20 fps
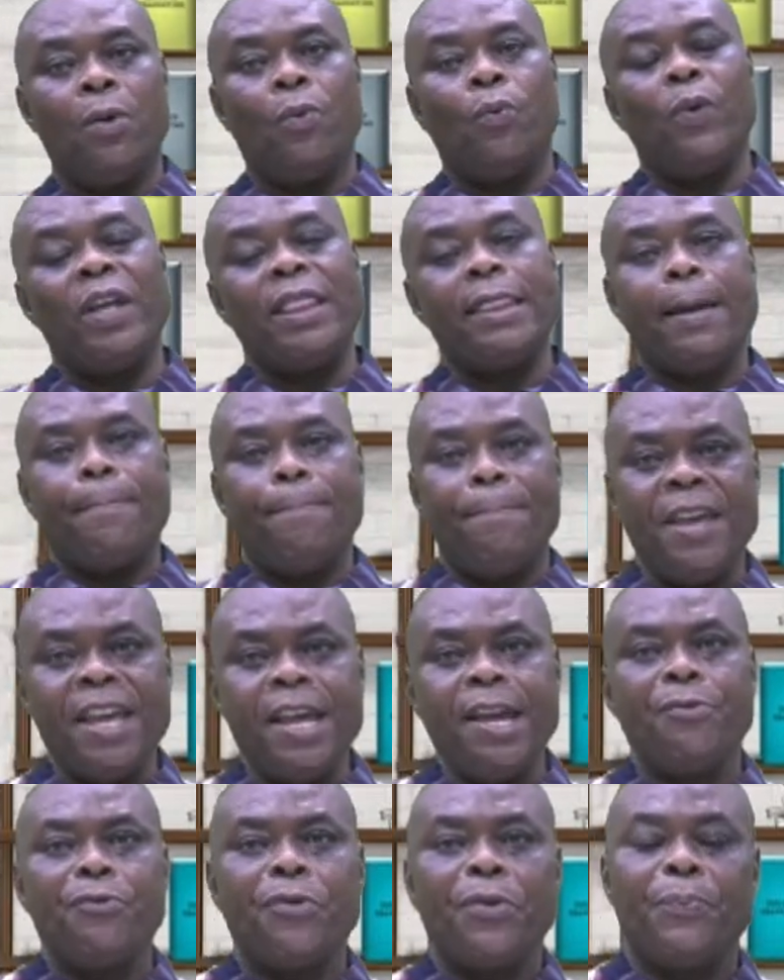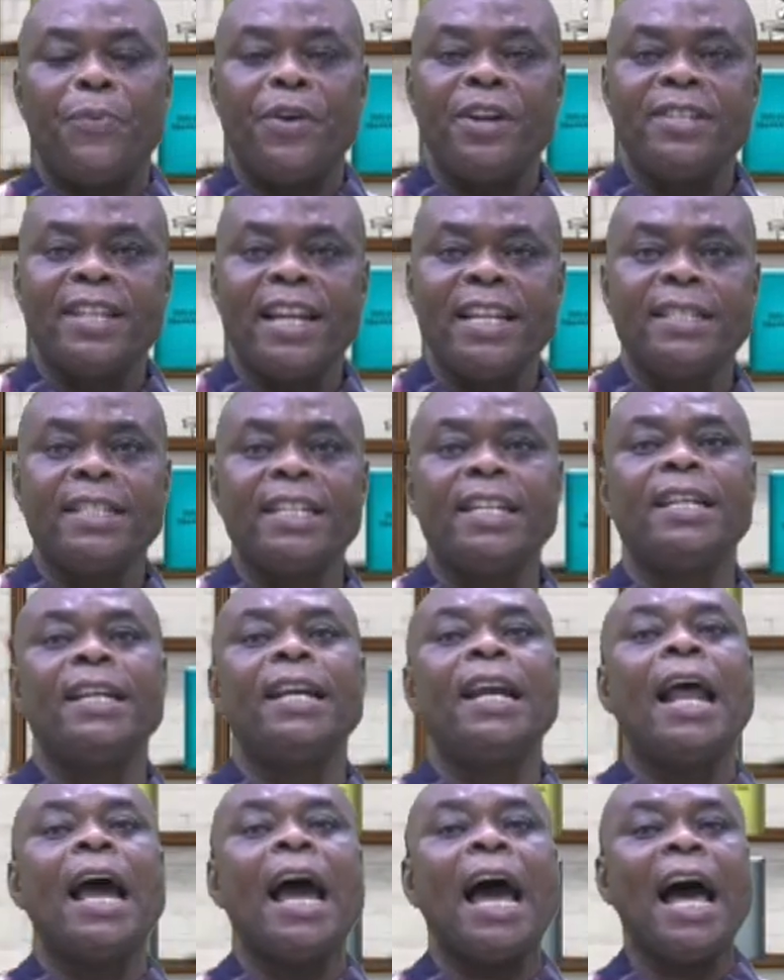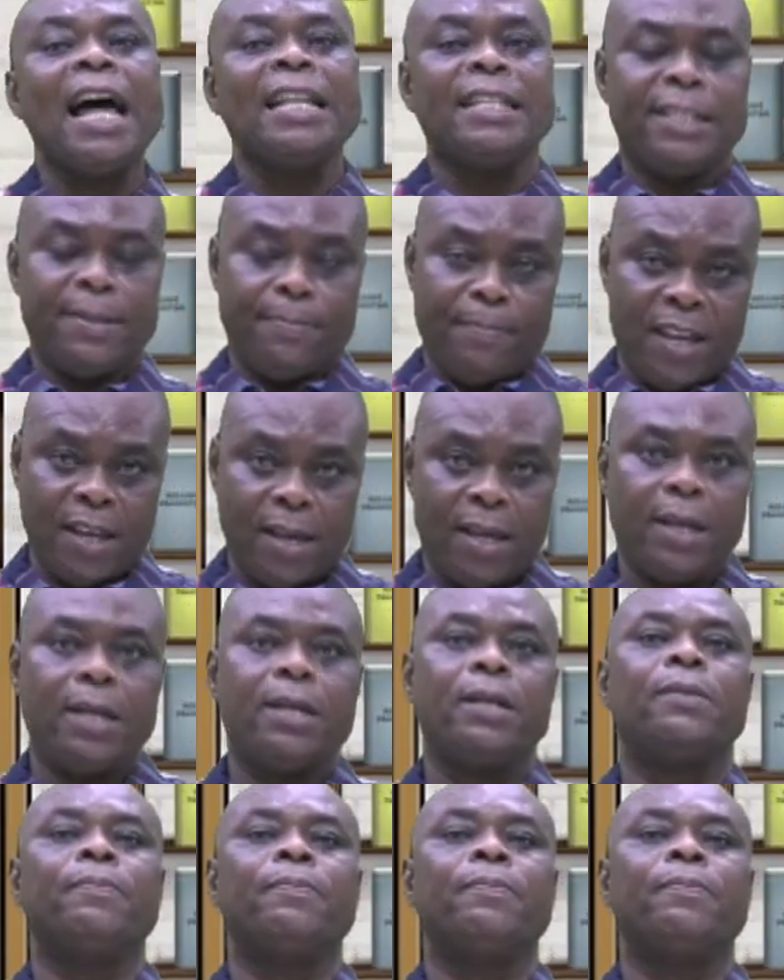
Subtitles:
with the B representing anti-B